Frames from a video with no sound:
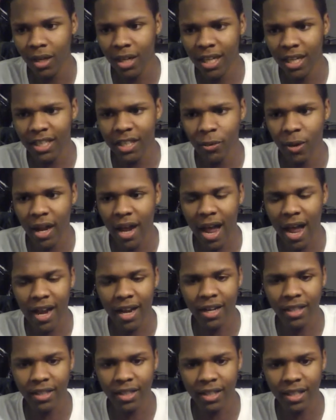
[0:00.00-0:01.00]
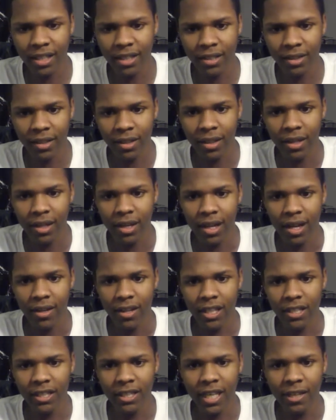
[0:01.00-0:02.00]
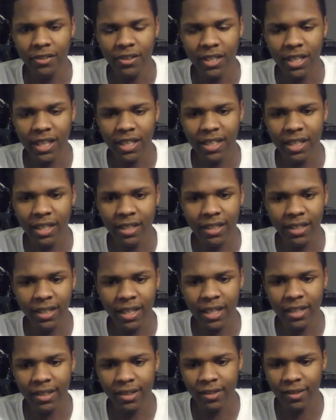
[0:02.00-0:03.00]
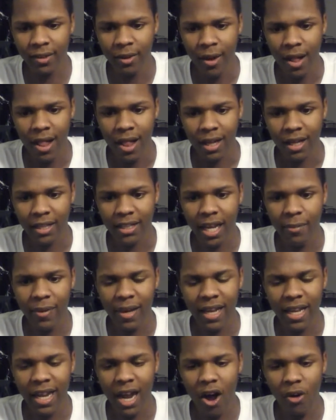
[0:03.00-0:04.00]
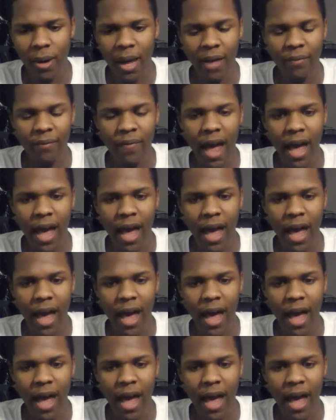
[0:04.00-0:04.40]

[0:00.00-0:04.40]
Let's see what they had in assists. This team's 6th in assists because they've been getting out on that